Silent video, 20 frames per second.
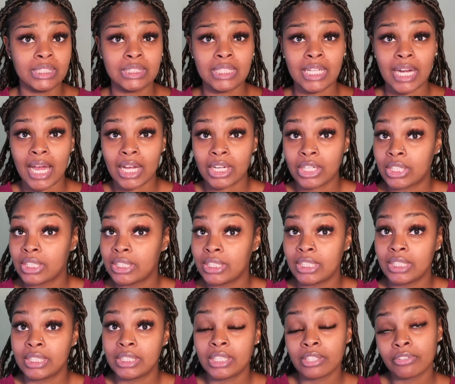that I could have
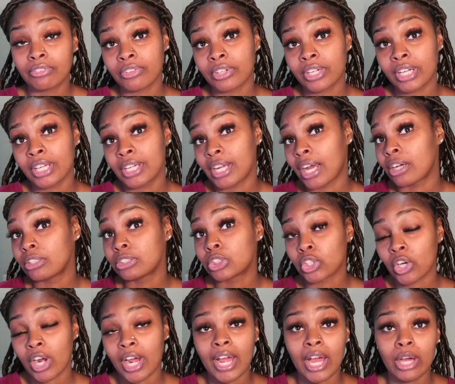did different, and I'll
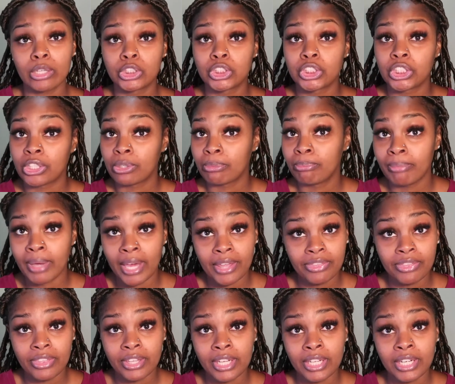try out your
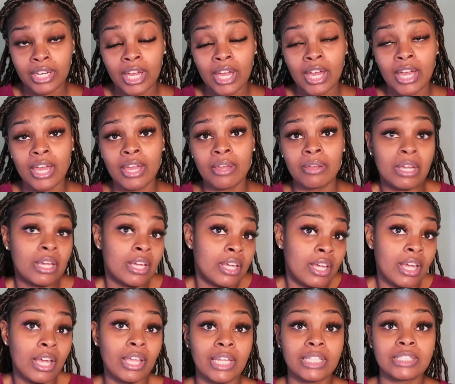method.
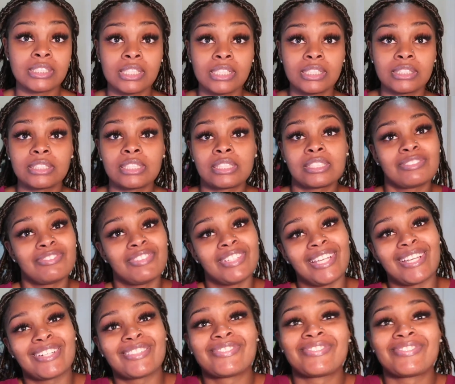And let's get into this video.